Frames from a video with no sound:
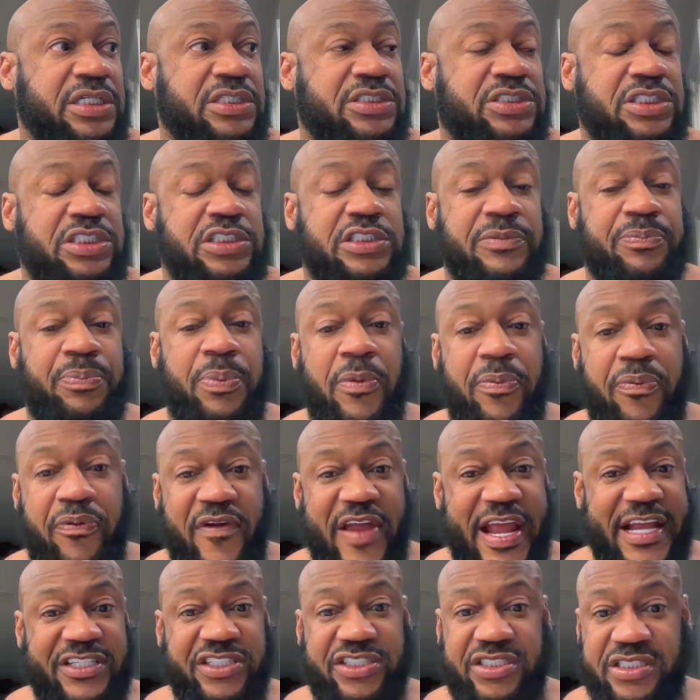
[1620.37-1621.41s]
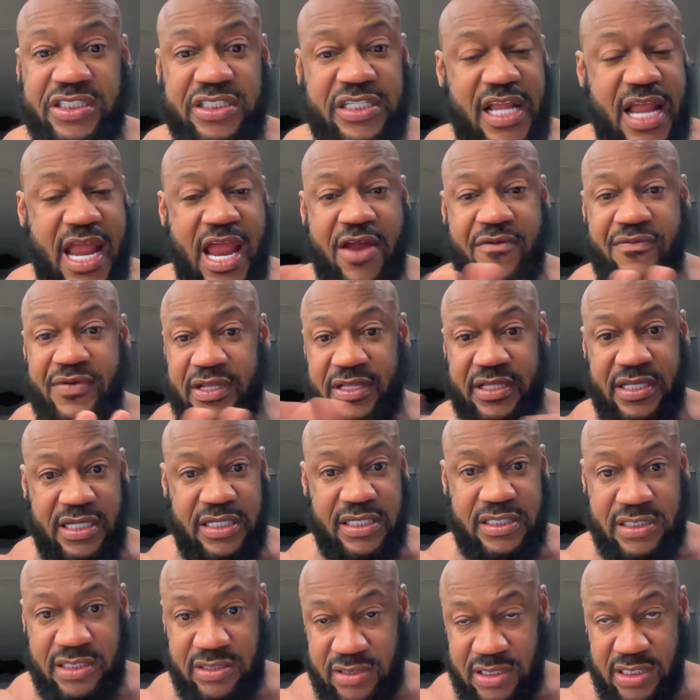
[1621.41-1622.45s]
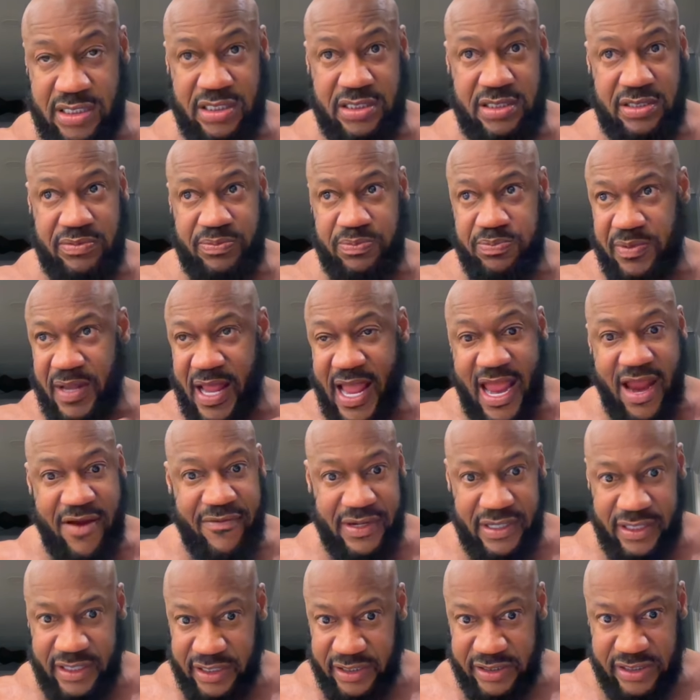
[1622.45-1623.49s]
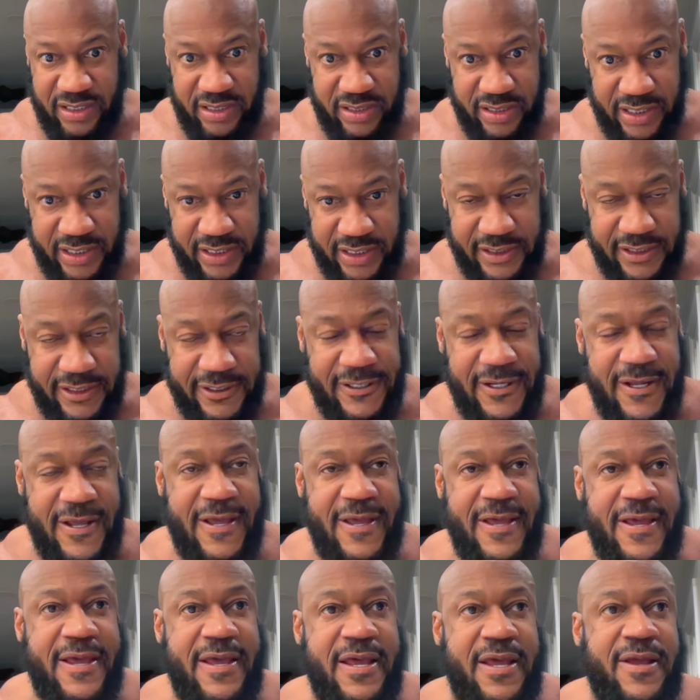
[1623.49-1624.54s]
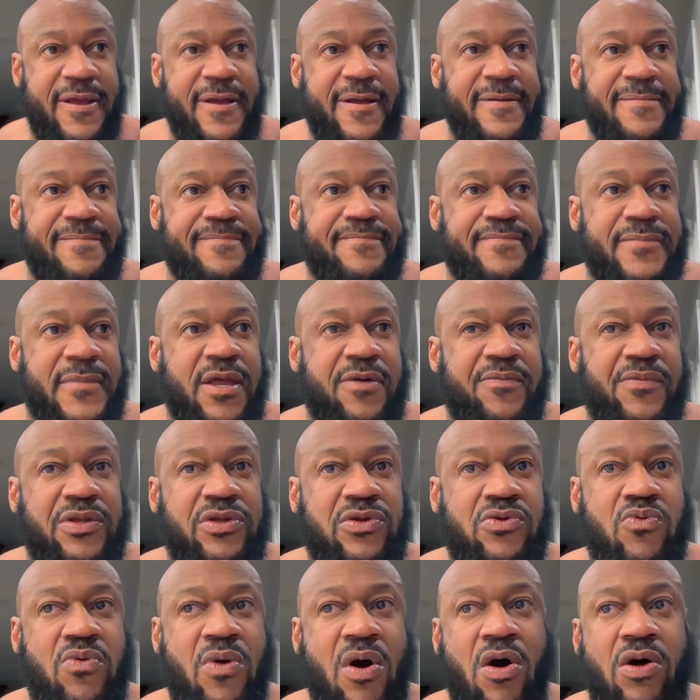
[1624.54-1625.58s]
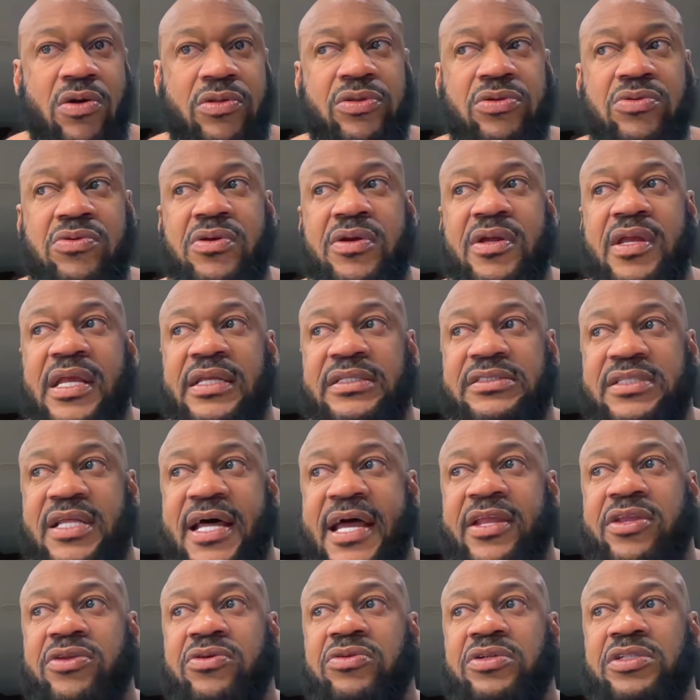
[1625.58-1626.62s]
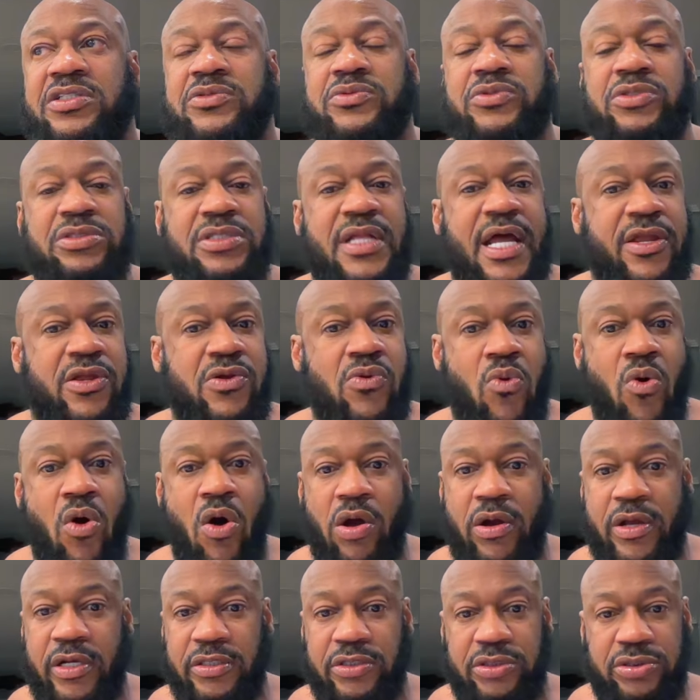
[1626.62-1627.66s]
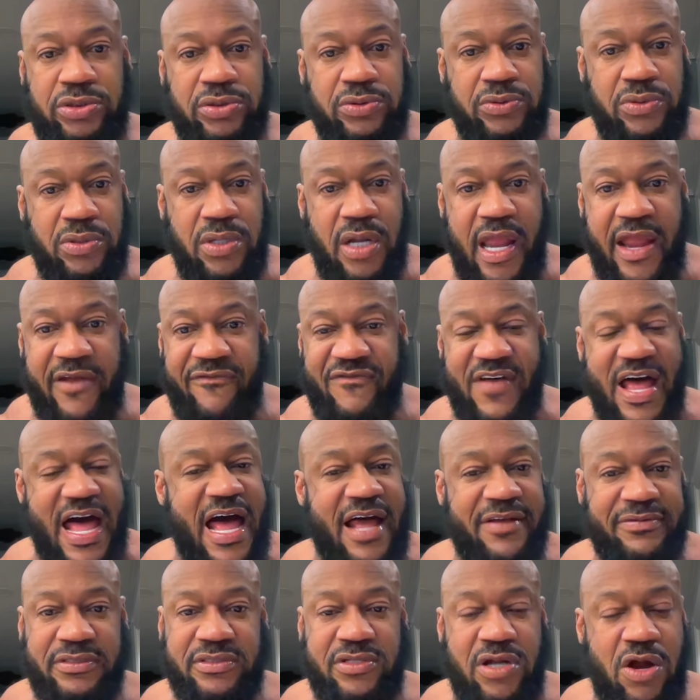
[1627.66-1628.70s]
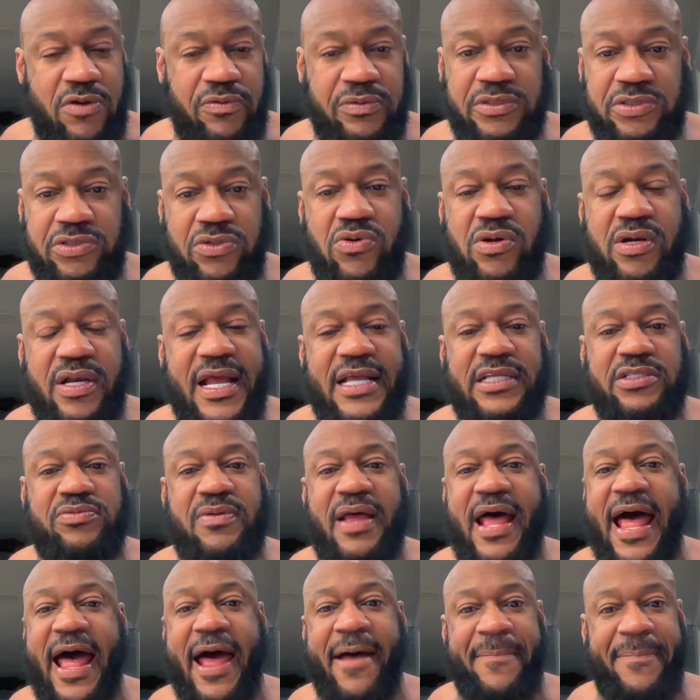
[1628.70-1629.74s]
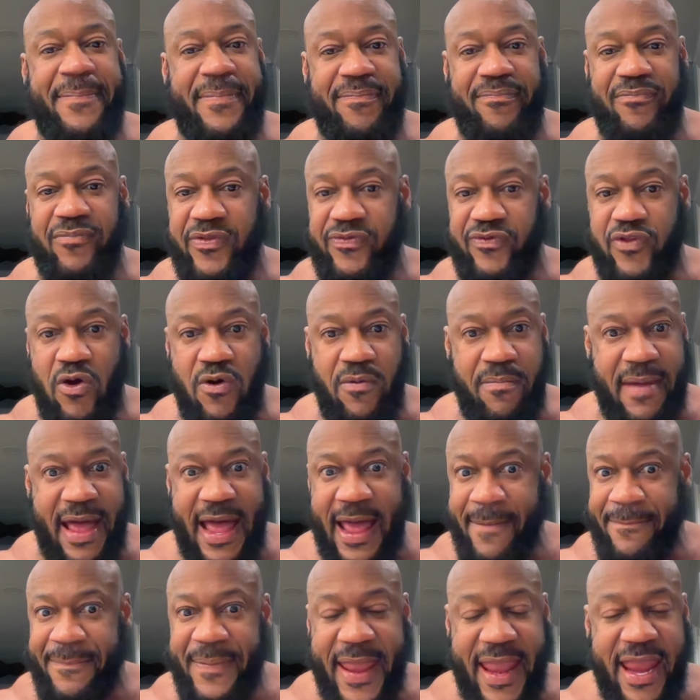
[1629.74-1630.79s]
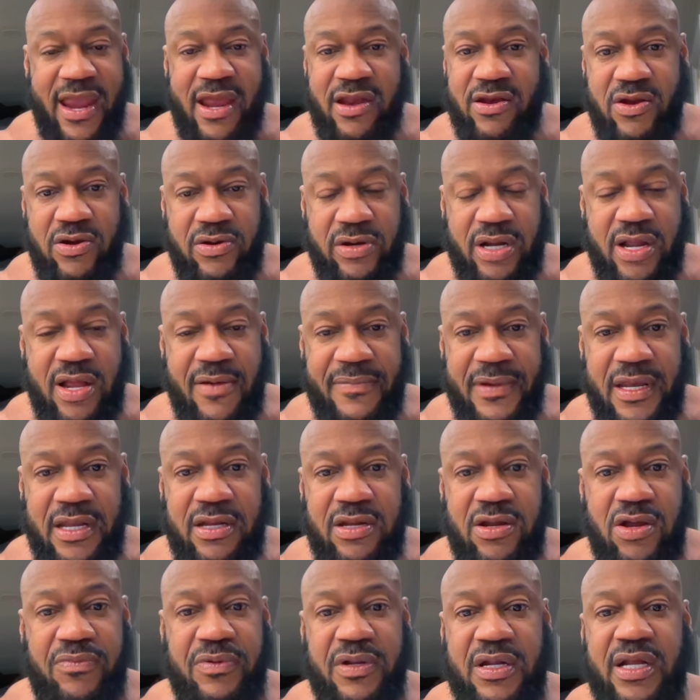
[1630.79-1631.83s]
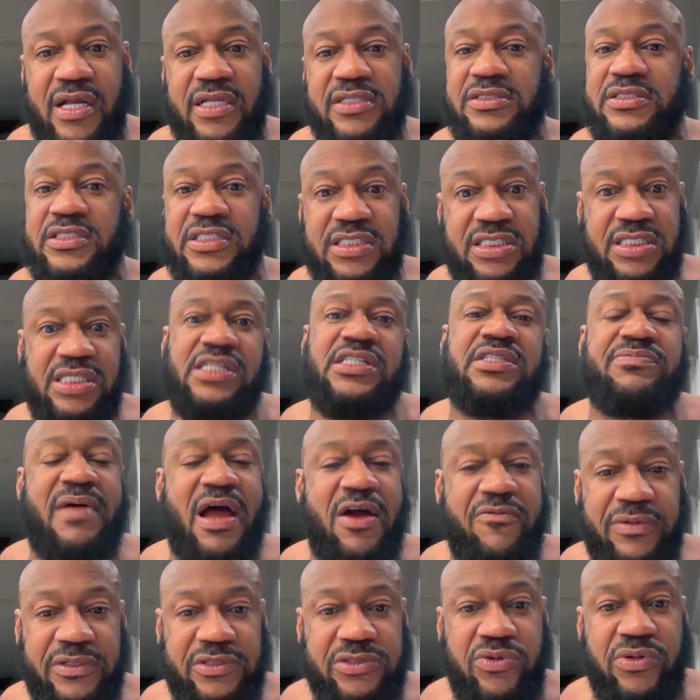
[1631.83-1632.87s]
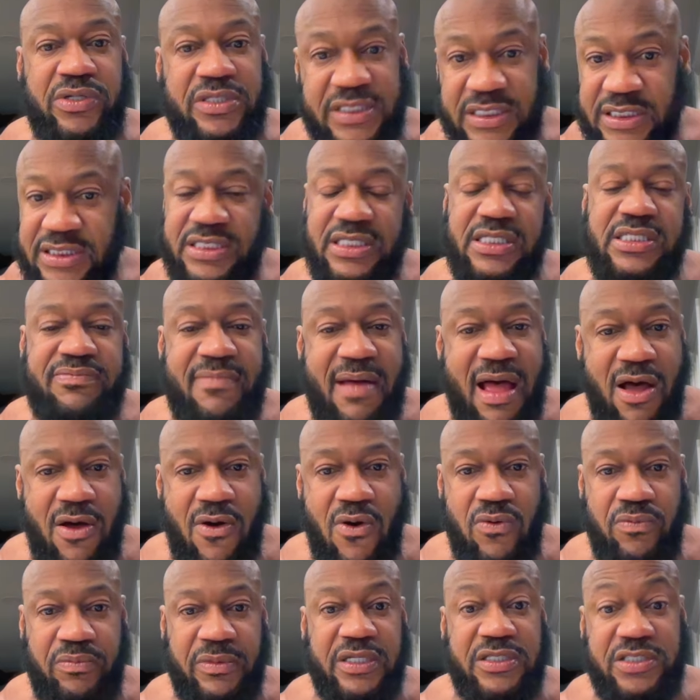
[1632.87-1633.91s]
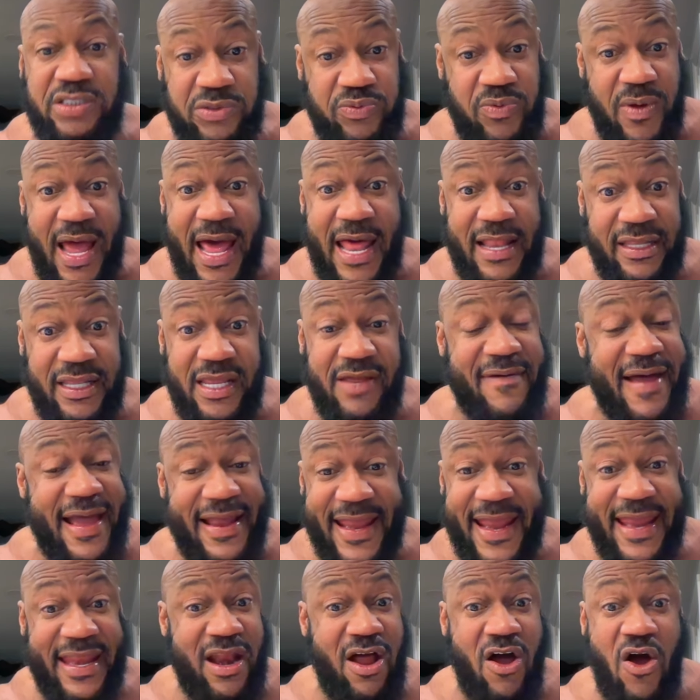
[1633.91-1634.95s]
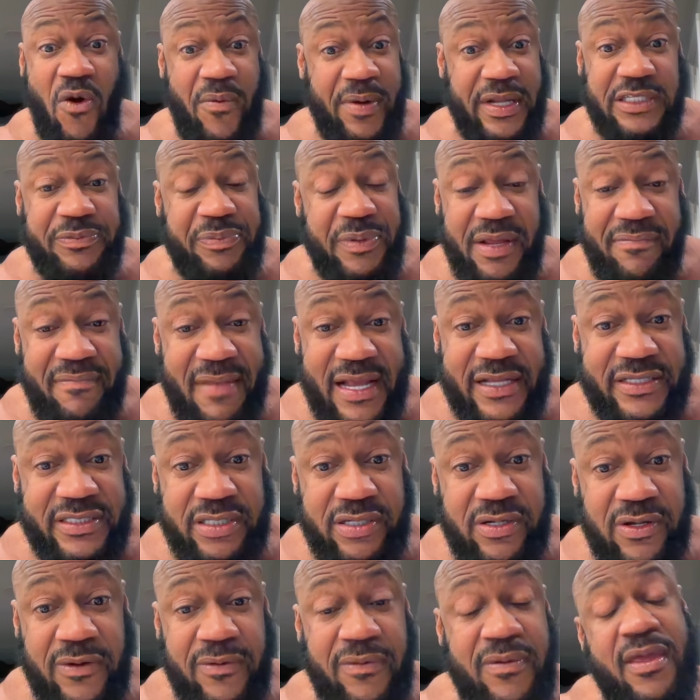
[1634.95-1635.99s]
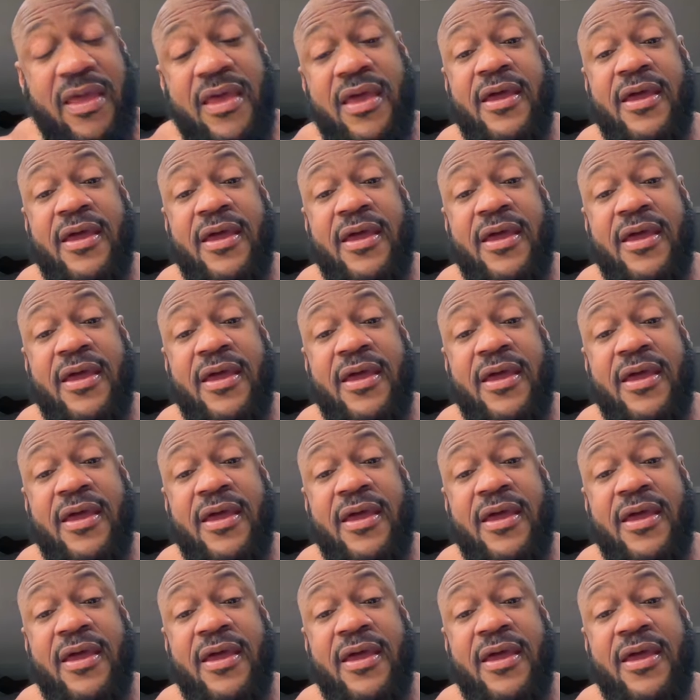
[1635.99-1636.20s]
she's a perfectionist. Everything is just everything's clean. I mean, you walk through, it's like you just it's like you're walking into a five star resort. That's why I don't mind paying her to come in here because this is my resort. This is my home. This is where I live. I can't always be in Mexico.